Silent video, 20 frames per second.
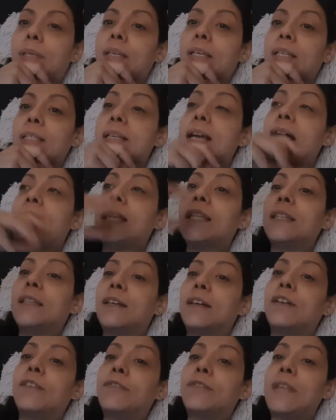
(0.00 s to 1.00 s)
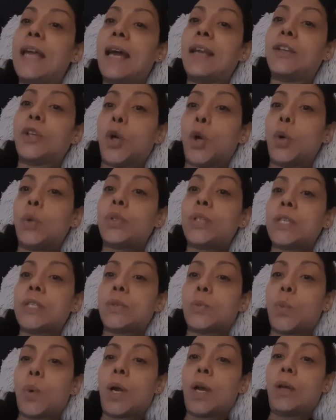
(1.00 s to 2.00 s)
because I love that coach
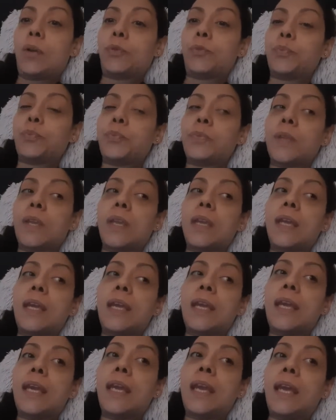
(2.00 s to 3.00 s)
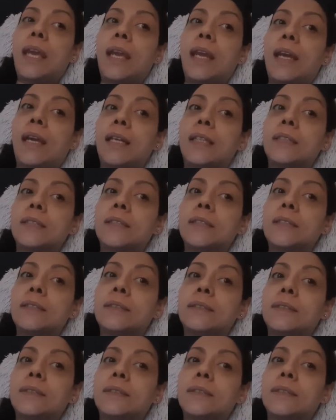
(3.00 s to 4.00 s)
as well. And
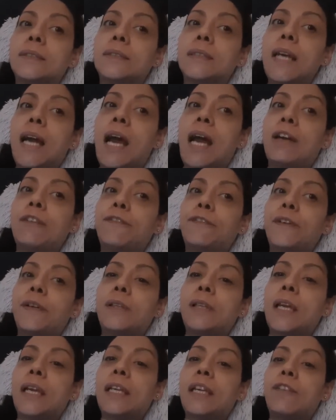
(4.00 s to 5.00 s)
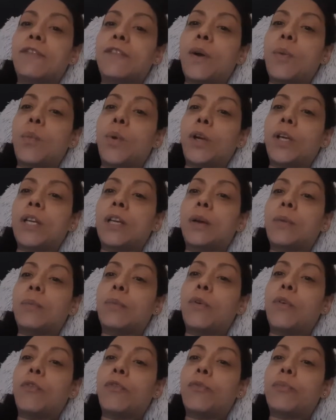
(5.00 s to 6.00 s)
I feel like if I'm working on
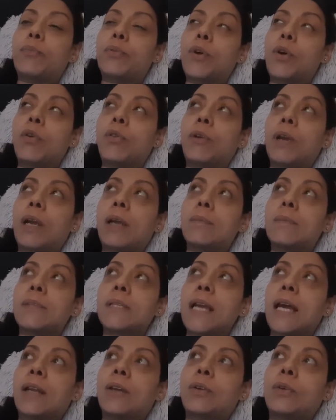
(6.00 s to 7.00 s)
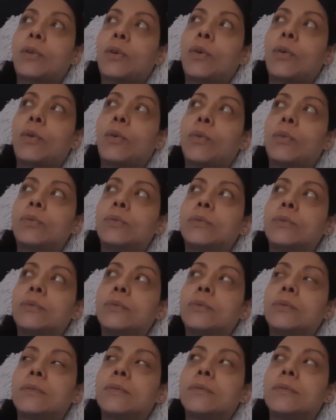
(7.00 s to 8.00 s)
both programs, I don't
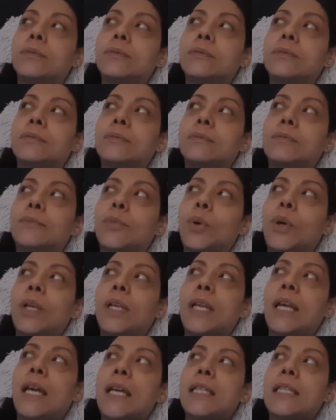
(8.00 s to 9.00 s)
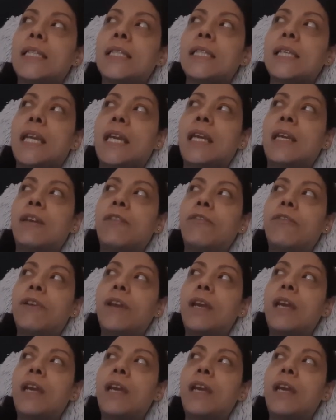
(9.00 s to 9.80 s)
know more or less if